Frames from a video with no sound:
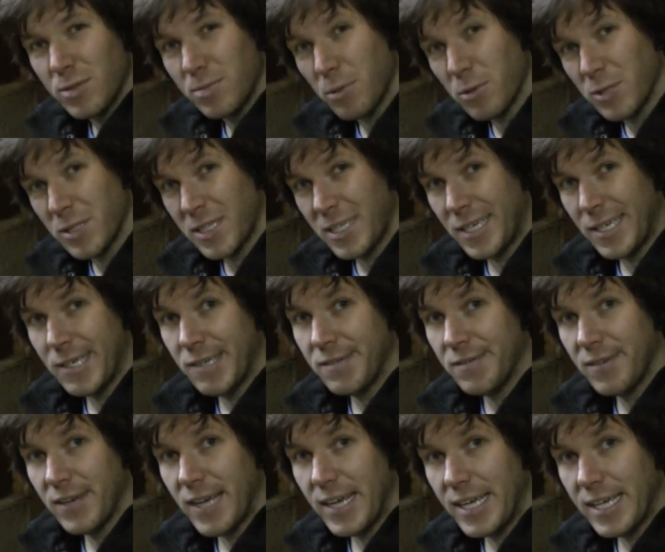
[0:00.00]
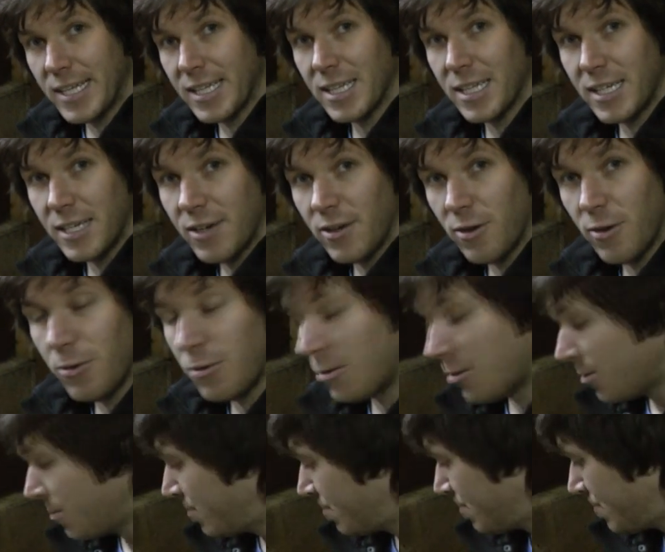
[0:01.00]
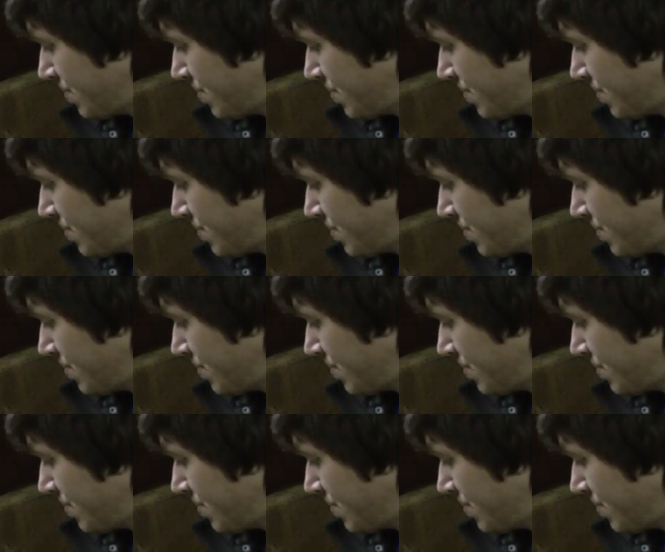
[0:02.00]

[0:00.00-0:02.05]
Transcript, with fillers: is supposed to give a cleaner hole.